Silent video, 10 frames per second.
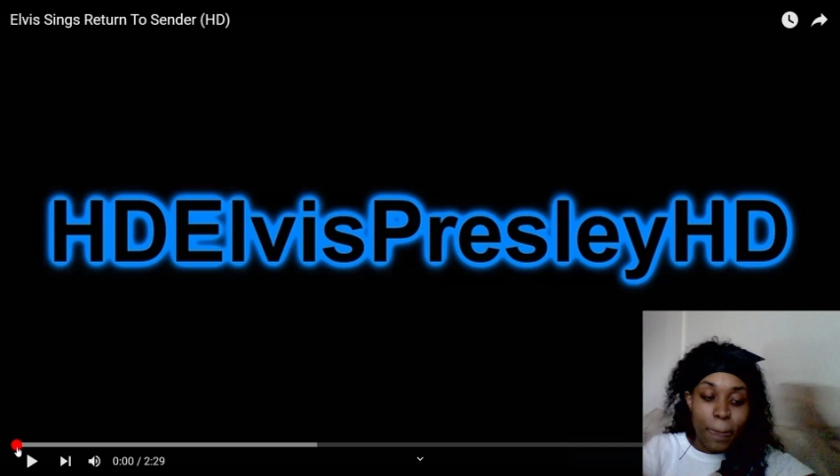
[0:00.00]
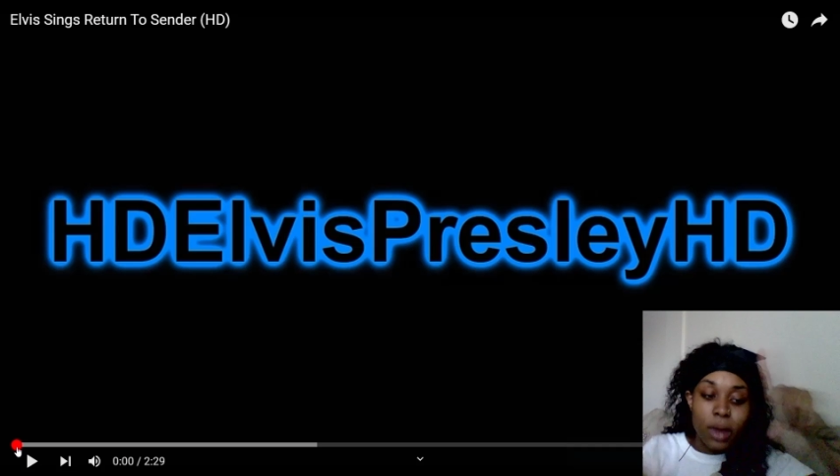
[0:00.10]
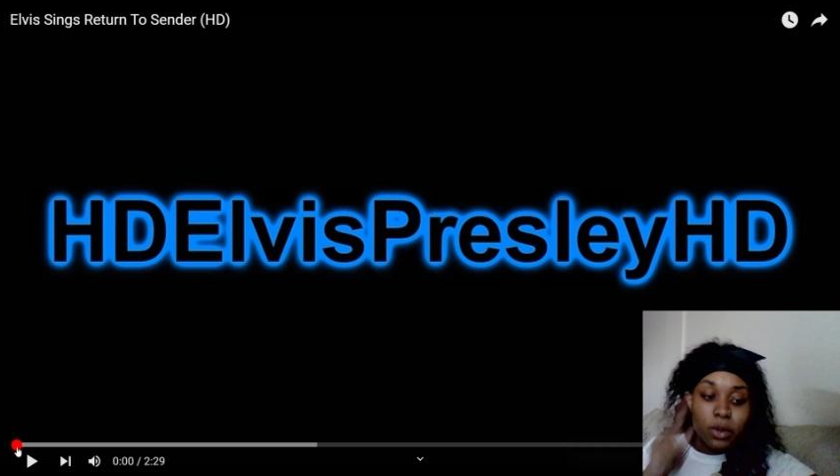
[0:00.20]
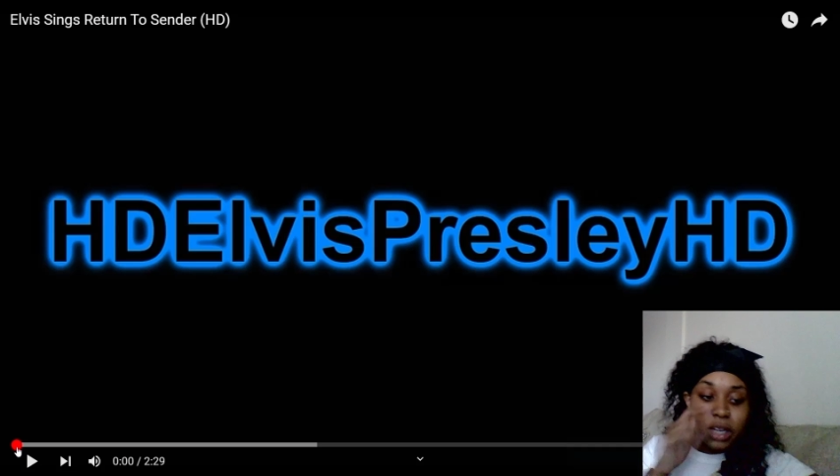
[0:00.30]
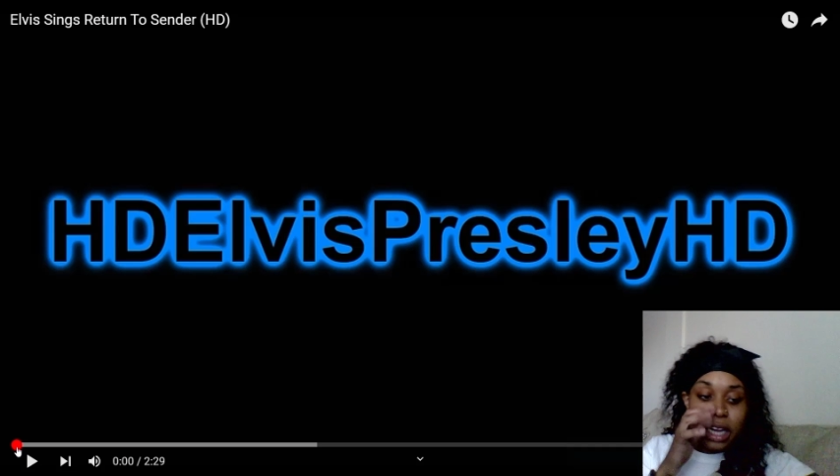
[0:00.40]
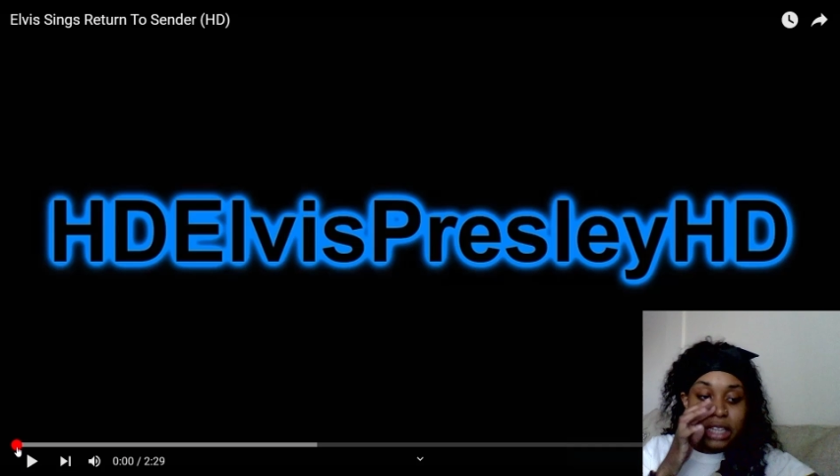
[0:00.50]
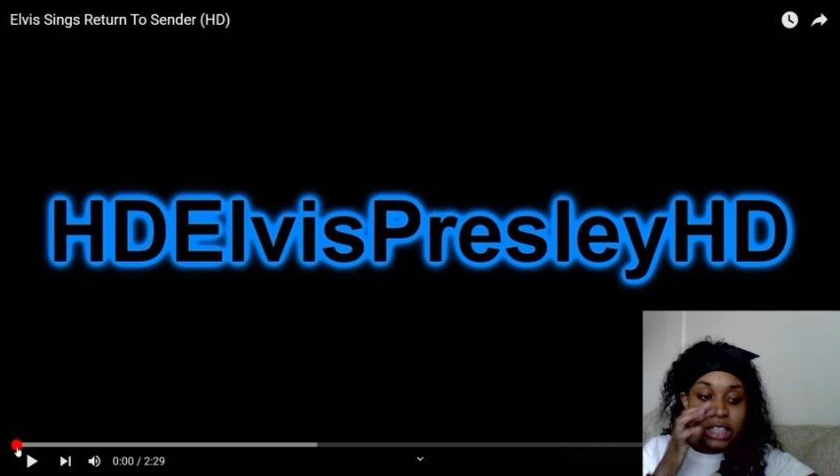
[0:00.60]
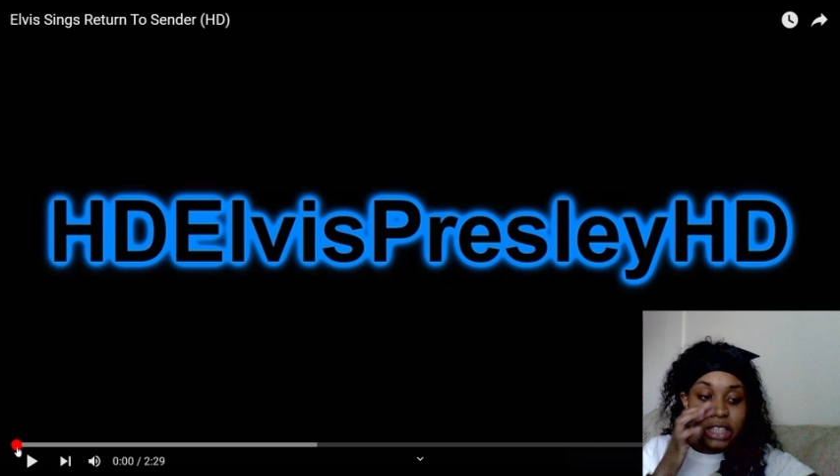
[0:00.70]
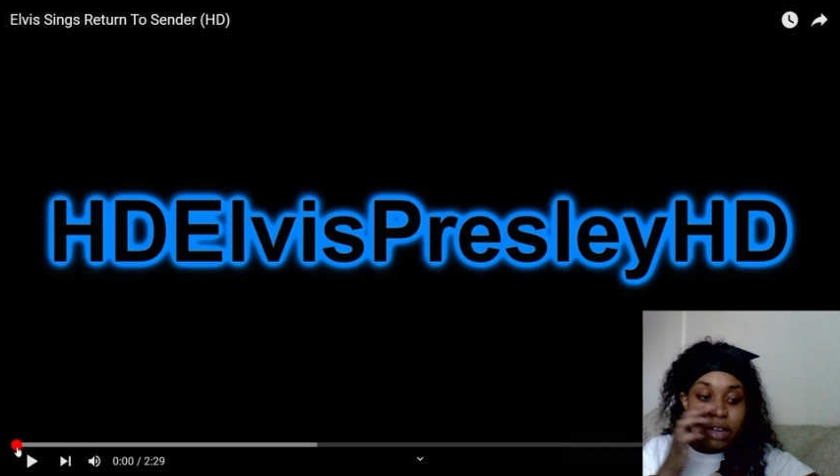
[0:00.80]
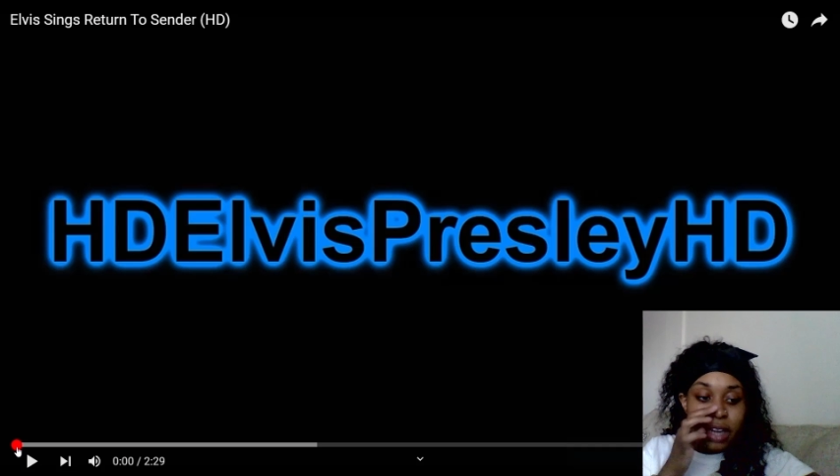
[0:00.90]
Will not let
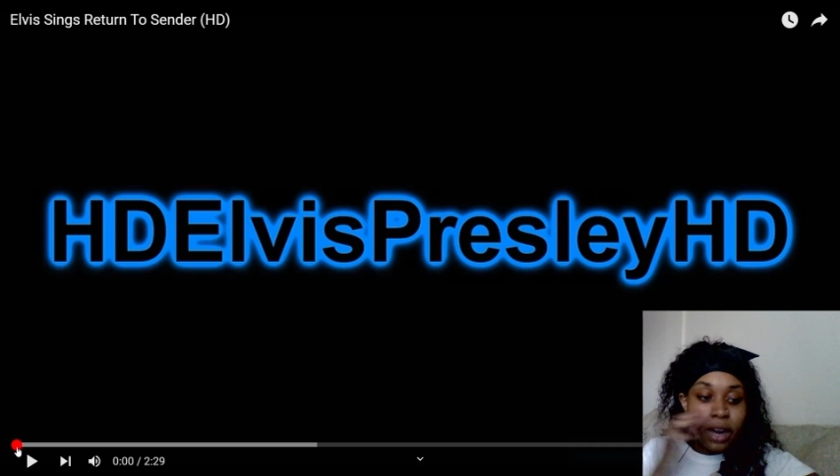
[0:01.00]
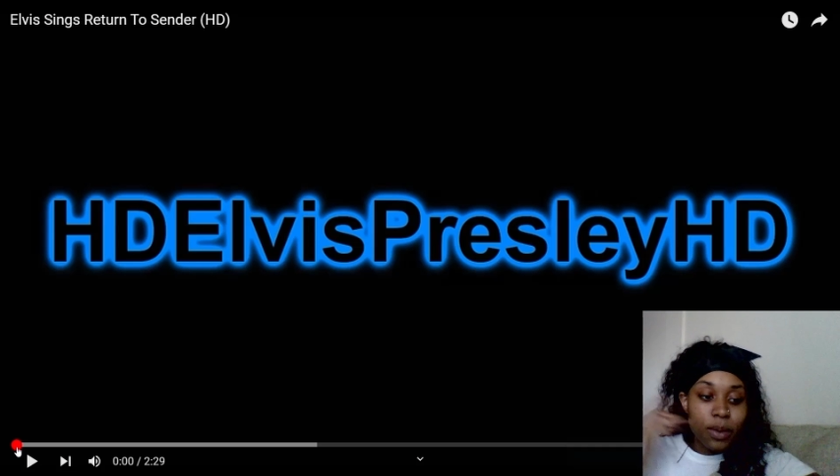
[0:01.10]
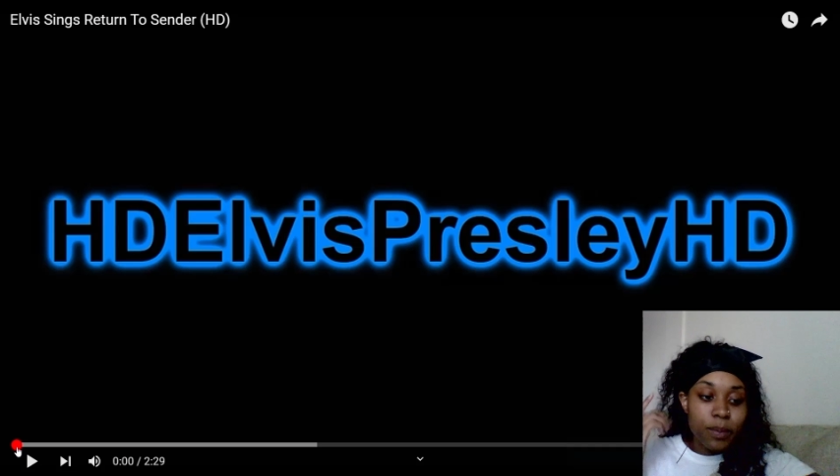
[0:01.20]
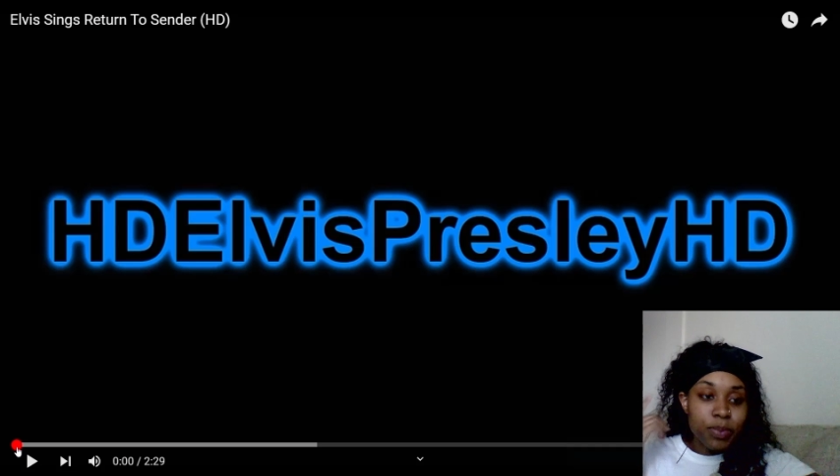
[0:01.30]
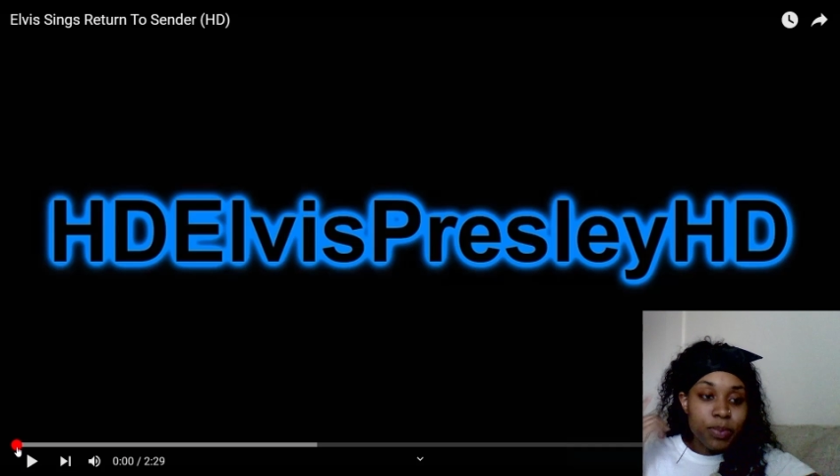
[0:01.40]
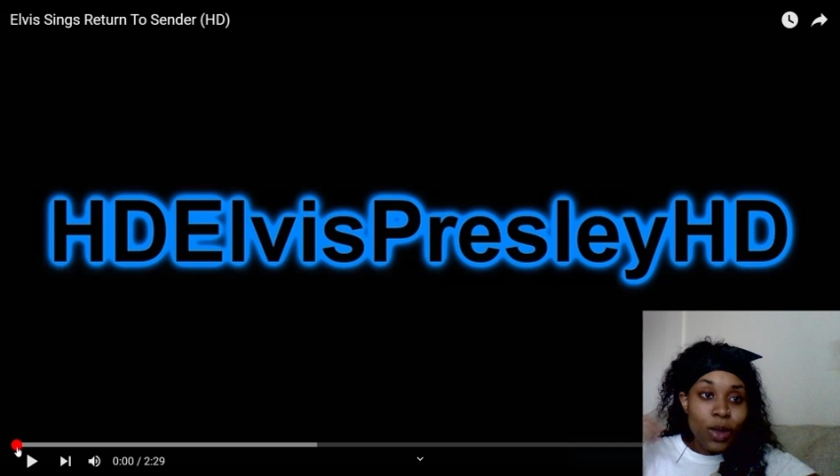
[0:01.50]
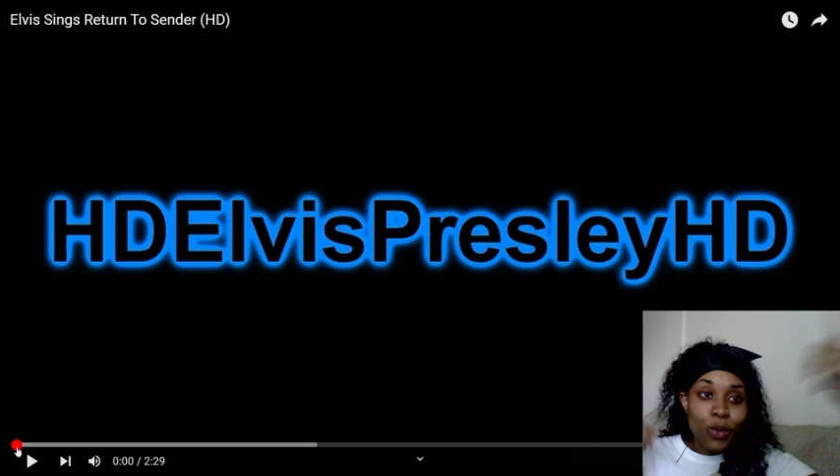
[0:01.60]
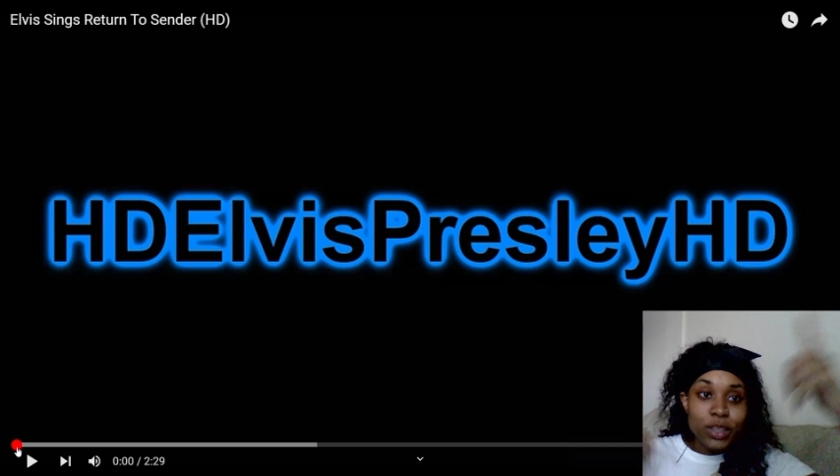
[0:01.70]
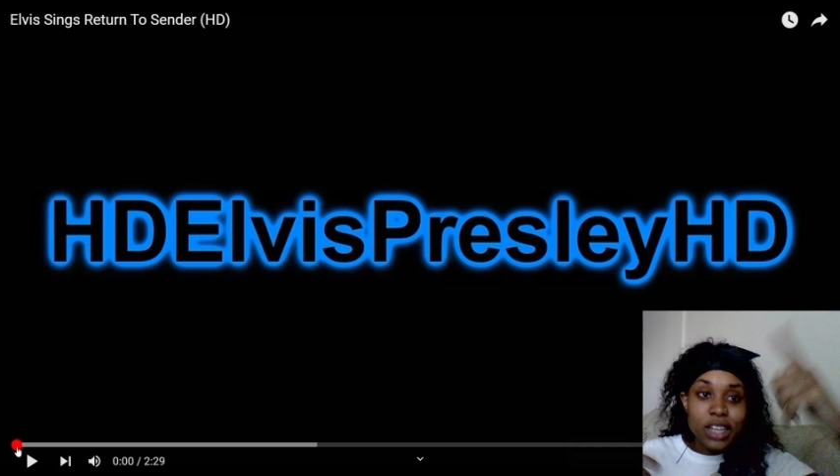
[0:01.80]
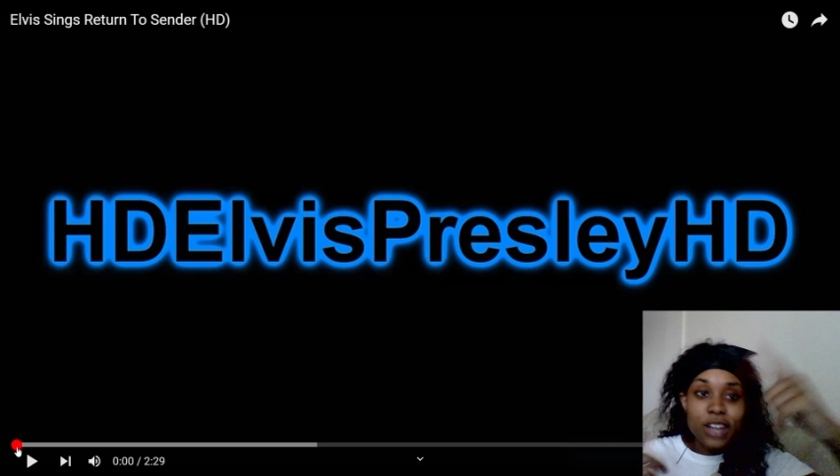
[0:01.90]
y'all down.
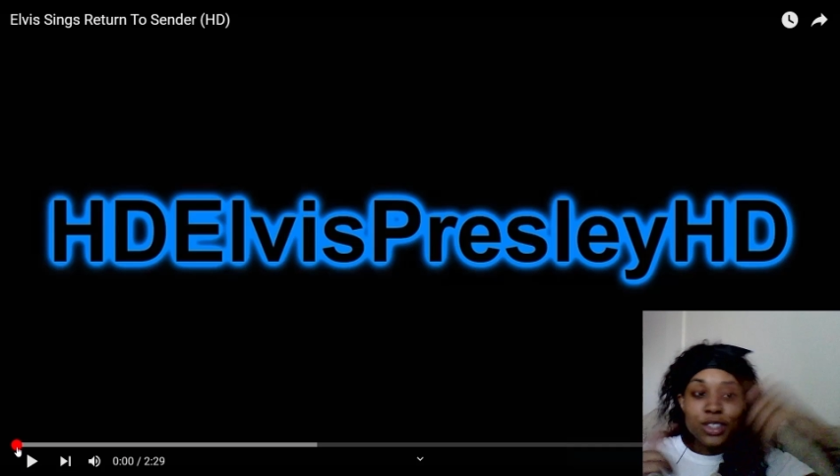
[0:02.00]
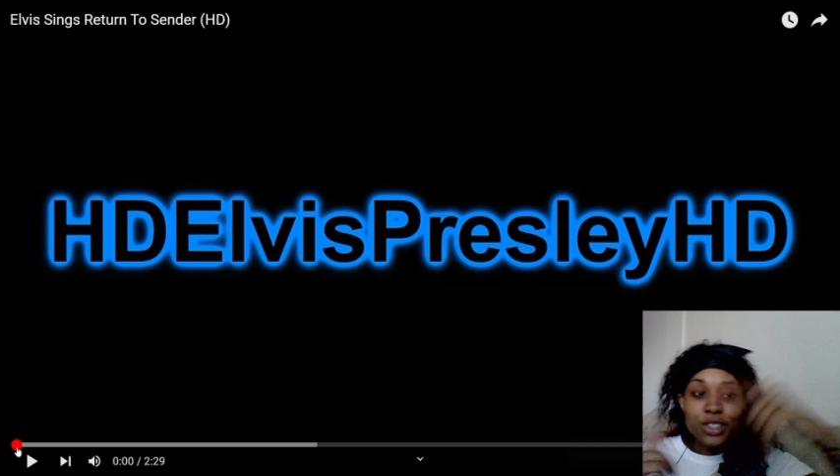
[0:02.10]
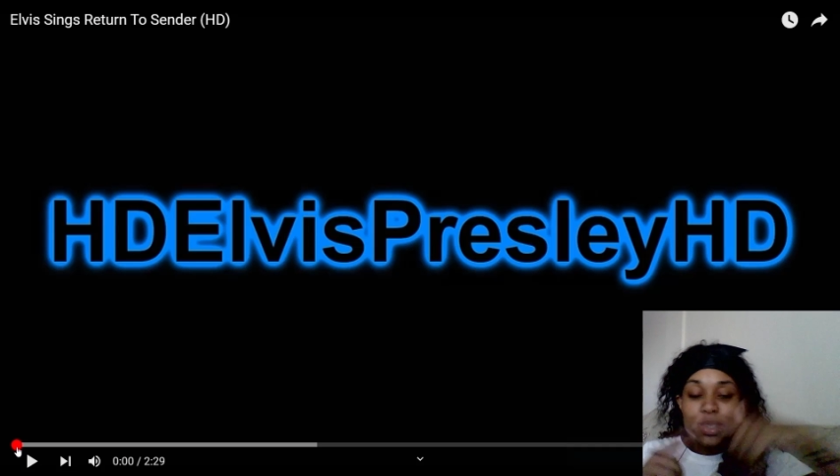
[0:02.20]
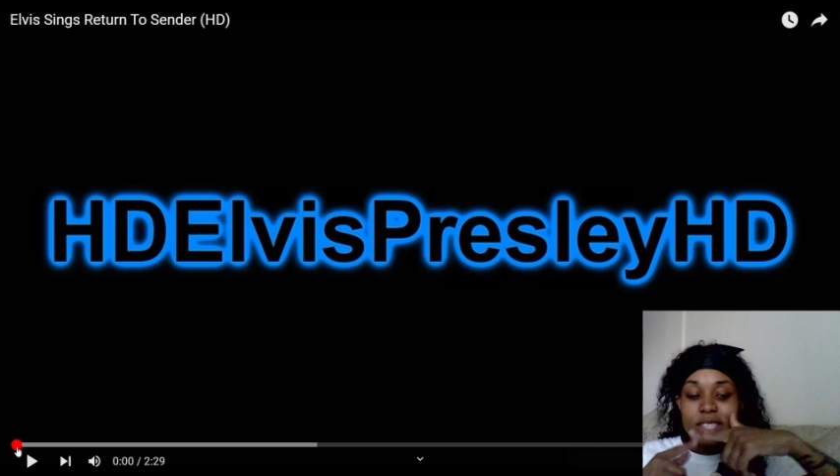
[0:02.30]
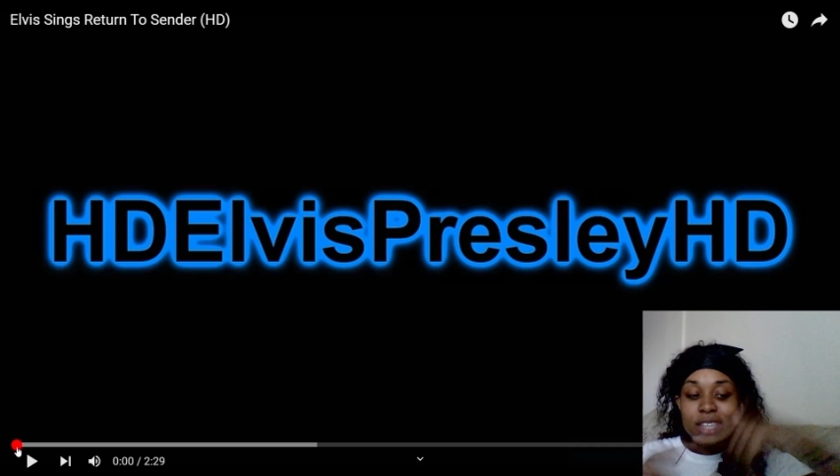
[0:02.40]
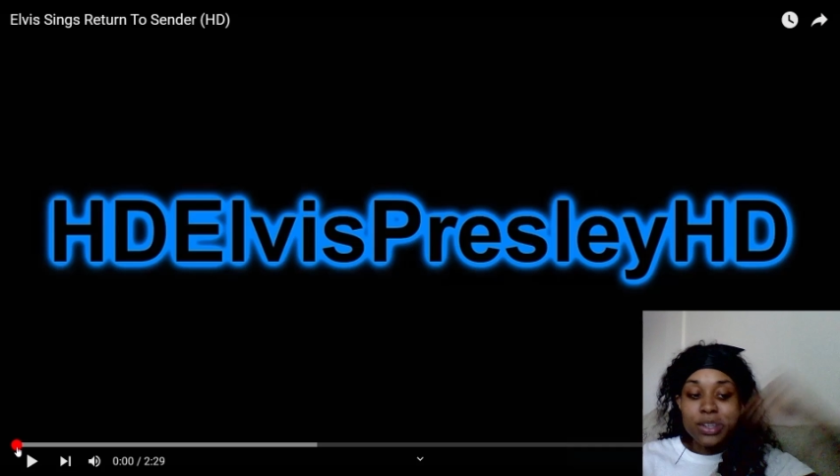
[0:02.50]
Return to Sender.